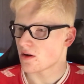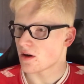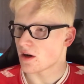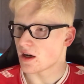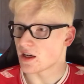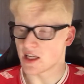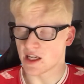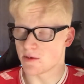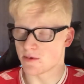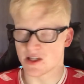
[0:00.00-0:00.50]

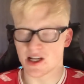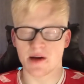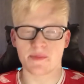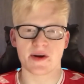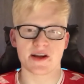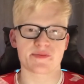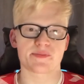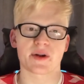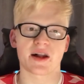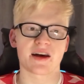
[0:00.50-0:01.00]
And he was our
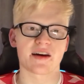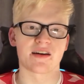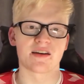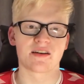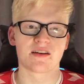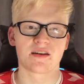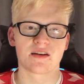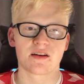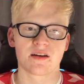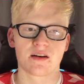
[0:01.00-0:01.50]
best player.
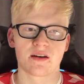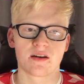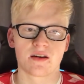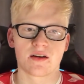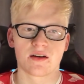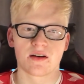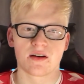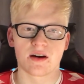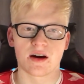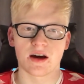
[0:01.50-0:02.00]

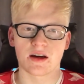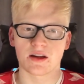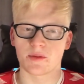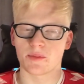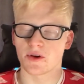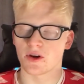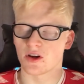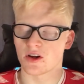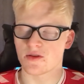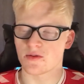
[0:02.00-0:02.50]
And I'll be
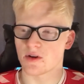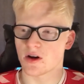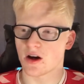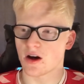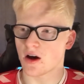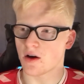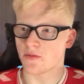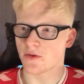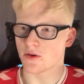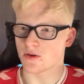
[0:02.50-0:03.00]
honest with you,
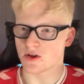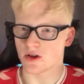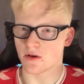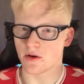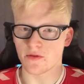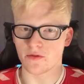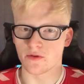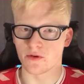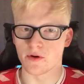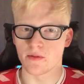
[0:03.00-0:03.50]
I feel sorry
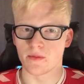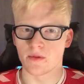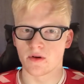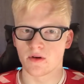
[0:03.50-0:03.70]
for him.